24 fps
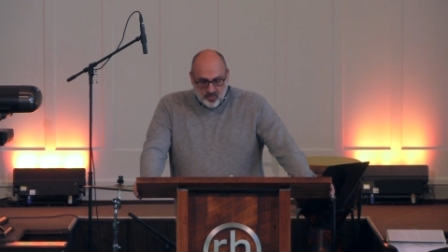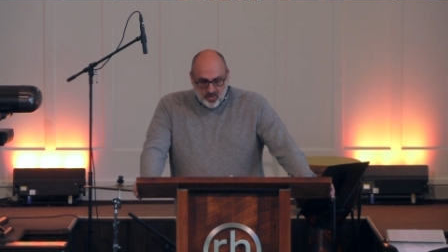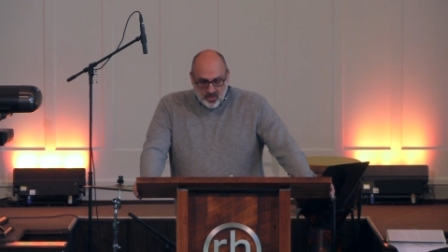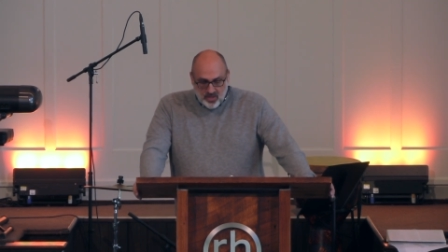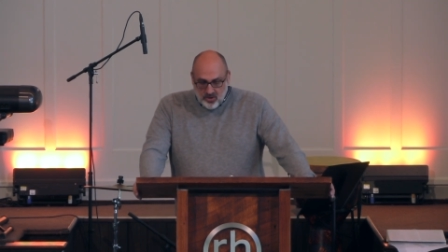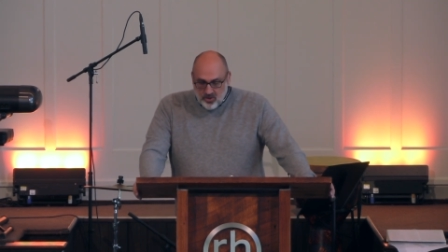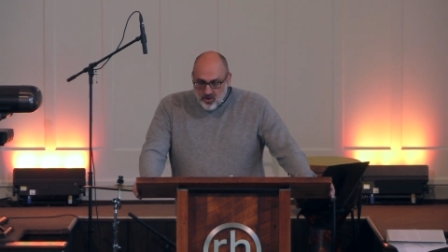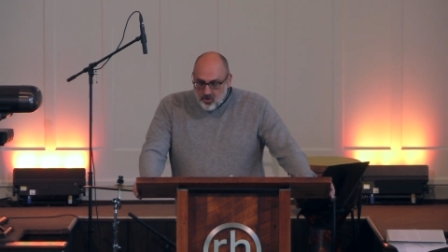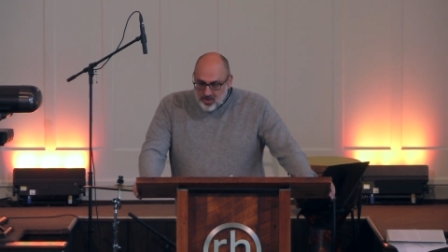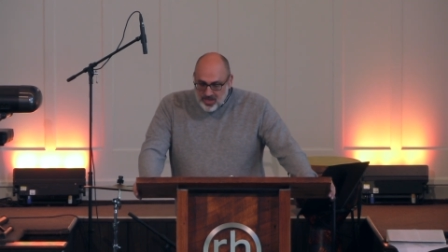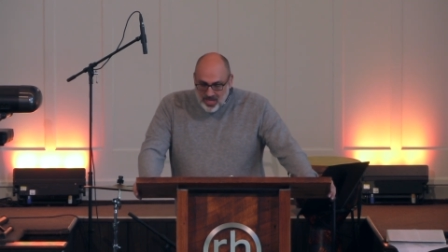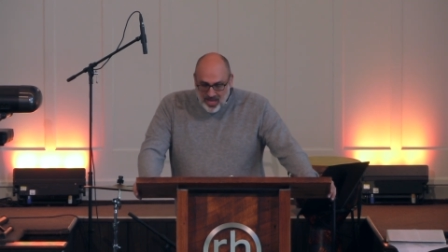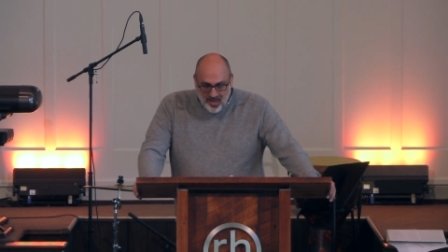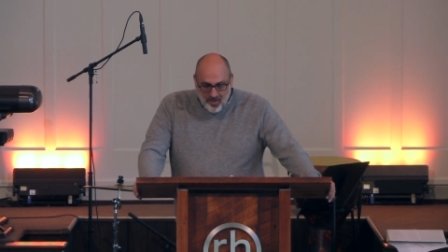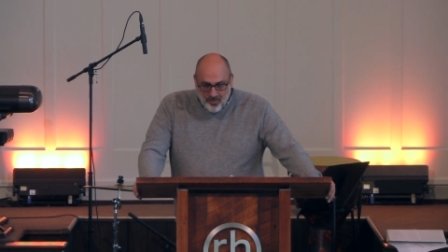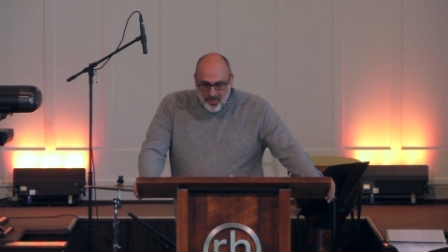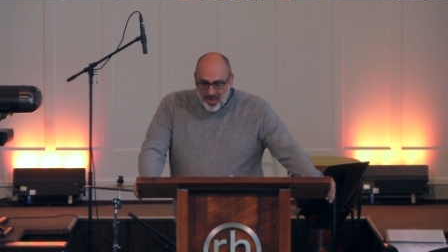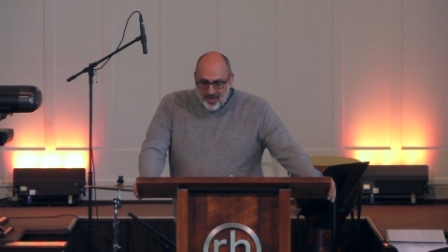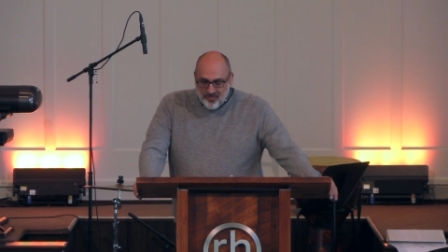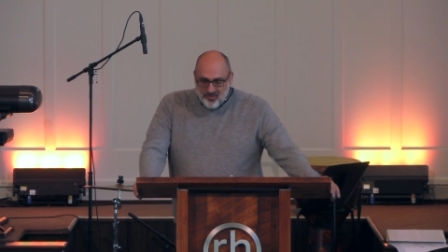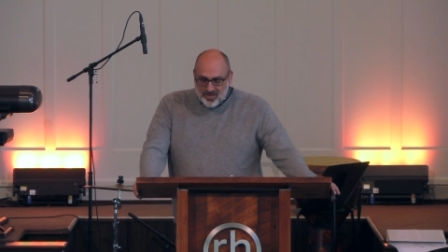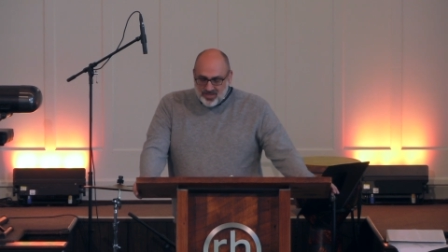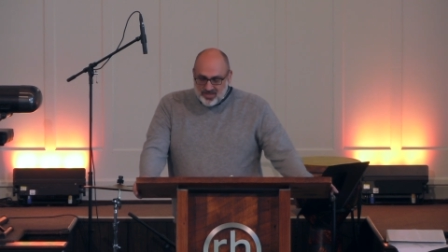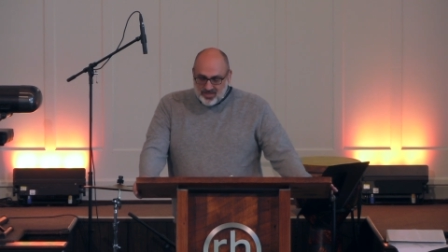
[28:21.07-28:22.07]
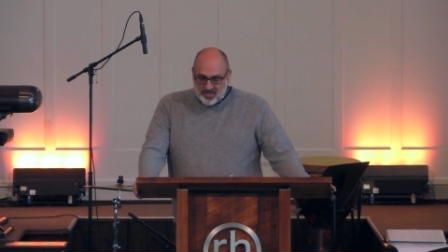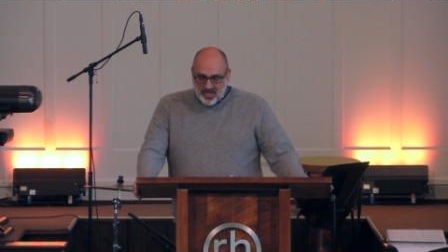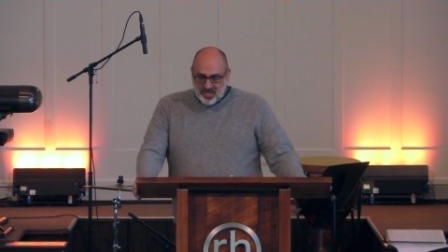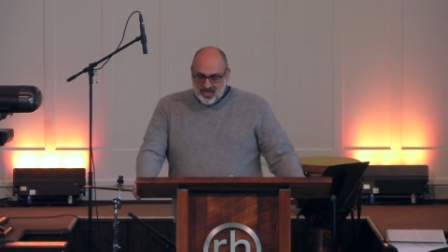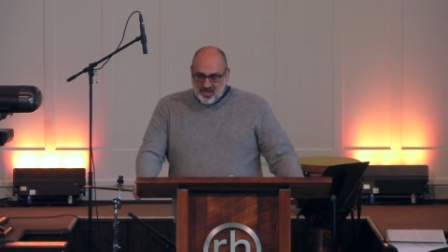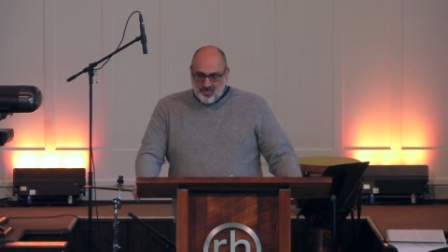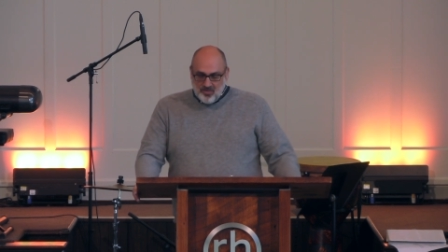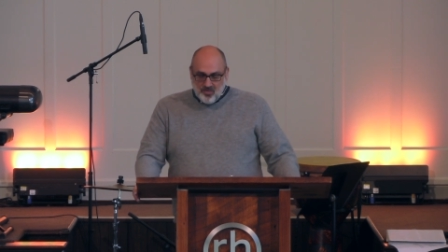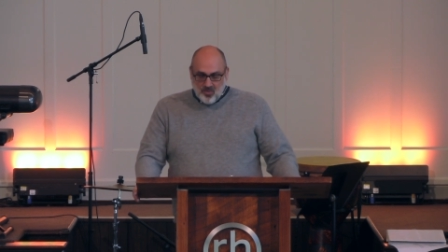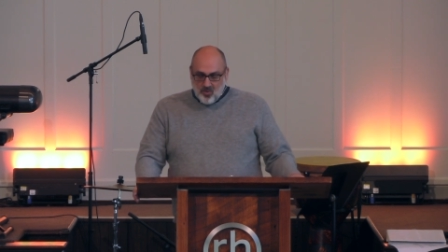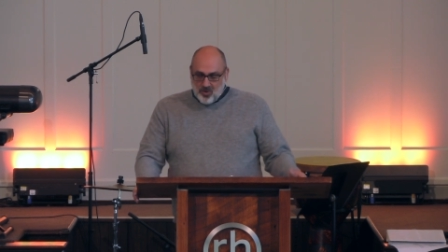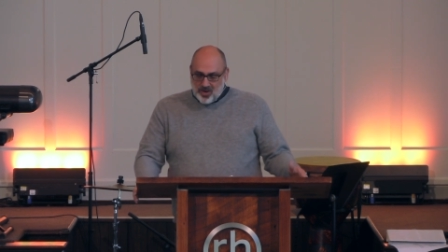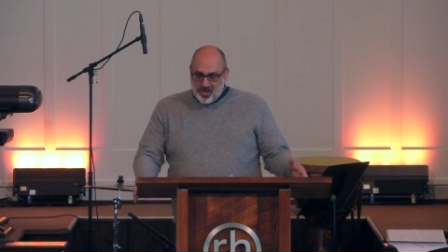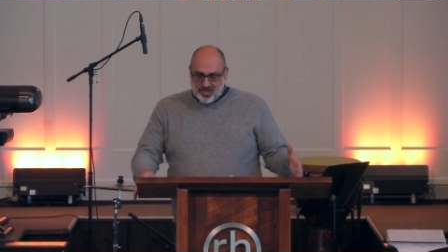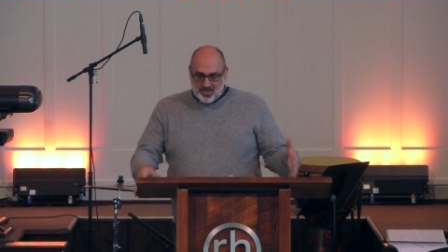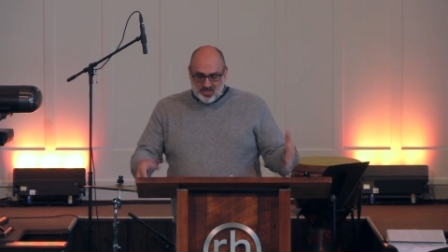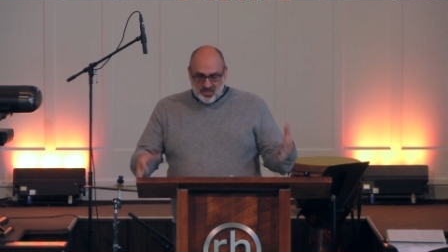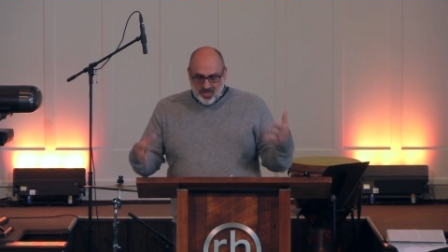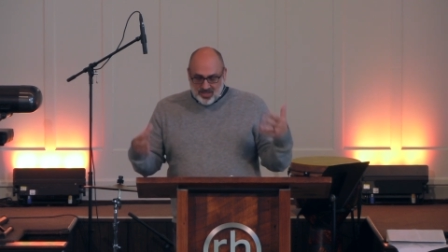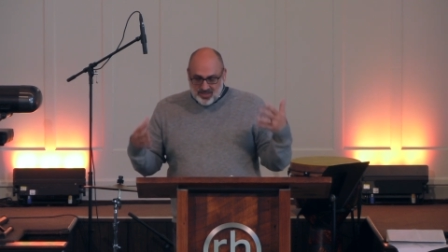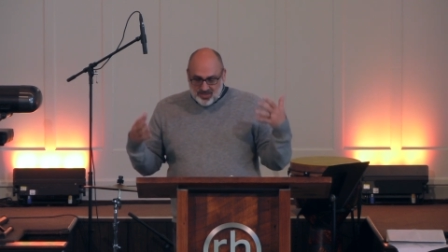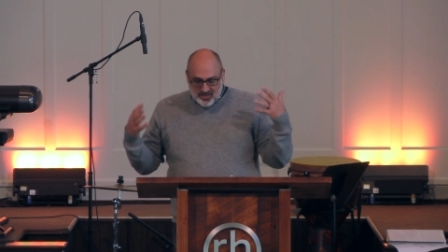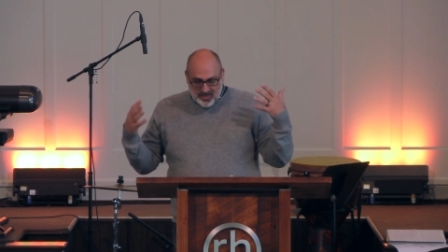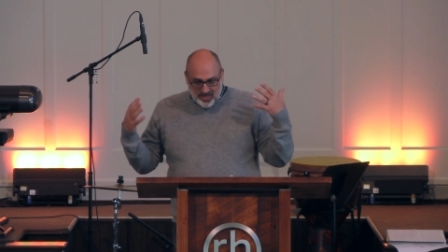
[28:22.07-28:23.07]
You don't come every Sunday morning
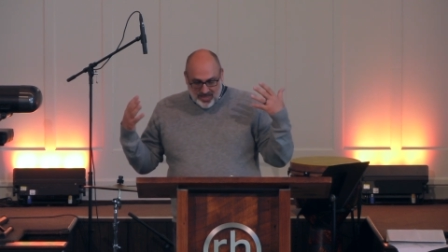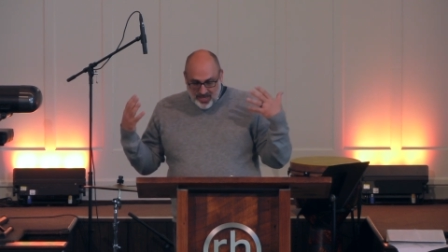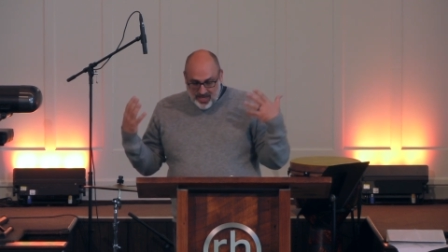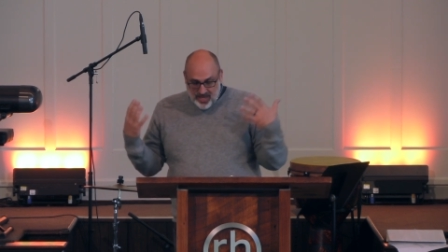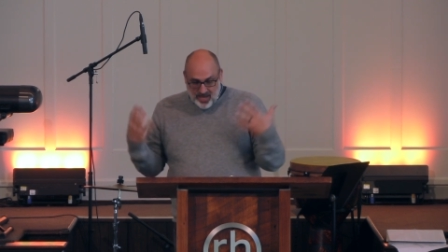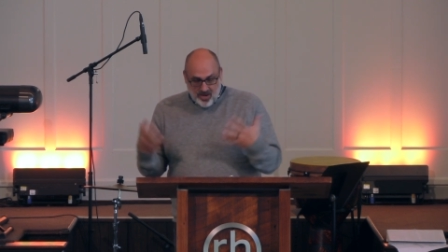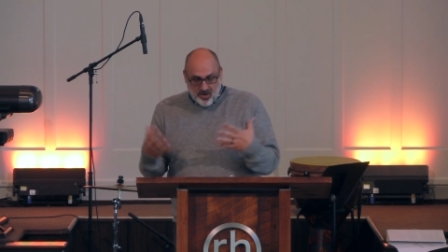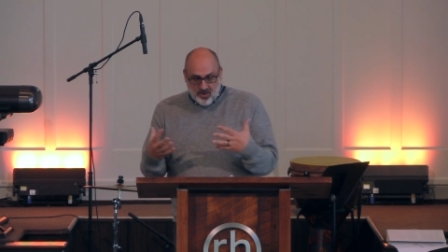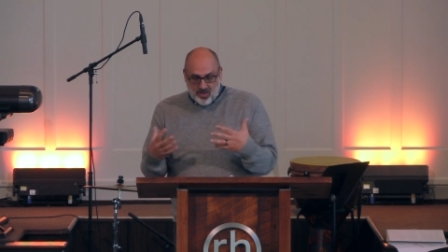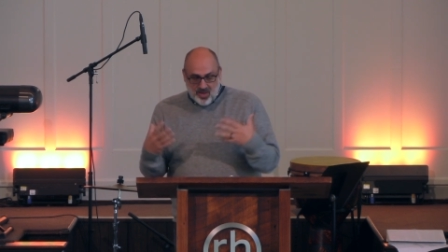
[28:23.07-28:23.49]
just to hear